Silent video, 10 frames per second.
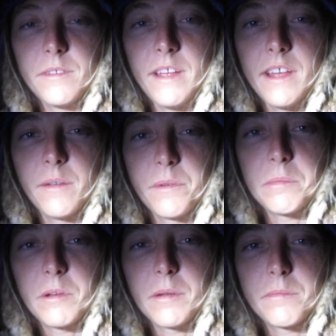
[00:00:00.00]
and we
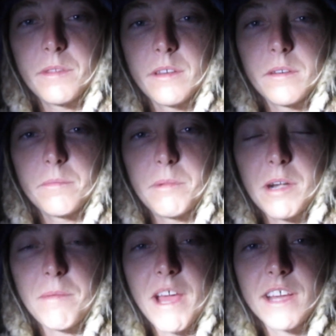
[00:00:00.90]
put up the
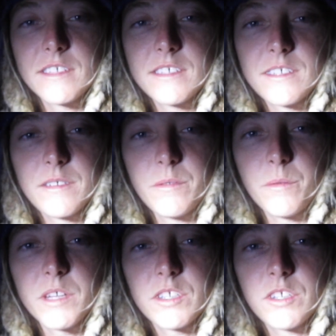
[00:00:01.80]
bear bags,
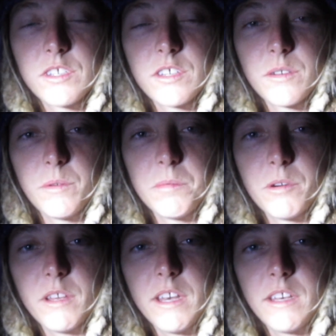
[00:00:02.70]
which we
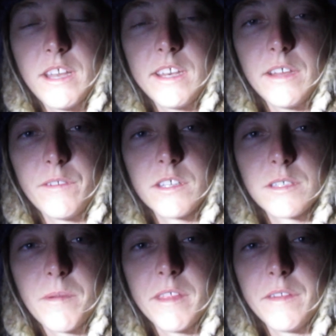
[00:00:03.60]
put any of our
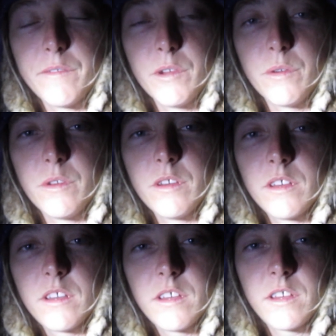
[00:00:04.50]
smelly food
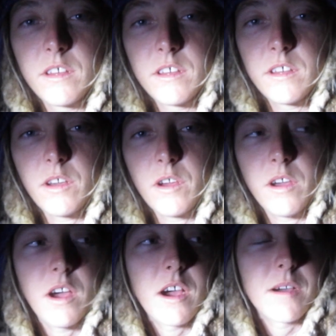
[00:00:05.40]

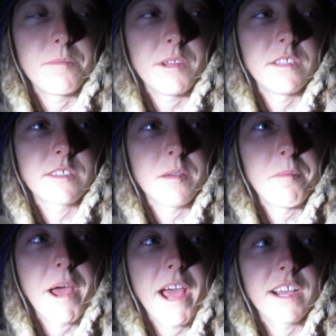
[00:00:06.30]
um, in
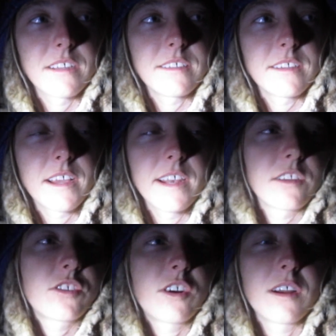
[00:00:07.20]
some bags and kind of
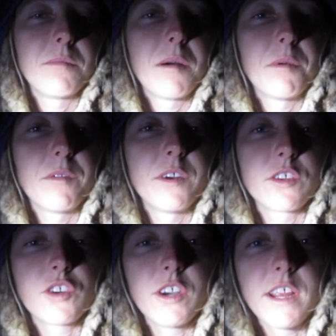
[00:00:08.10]
strung them up over a
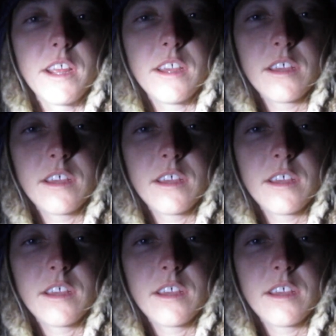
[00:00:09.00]
tree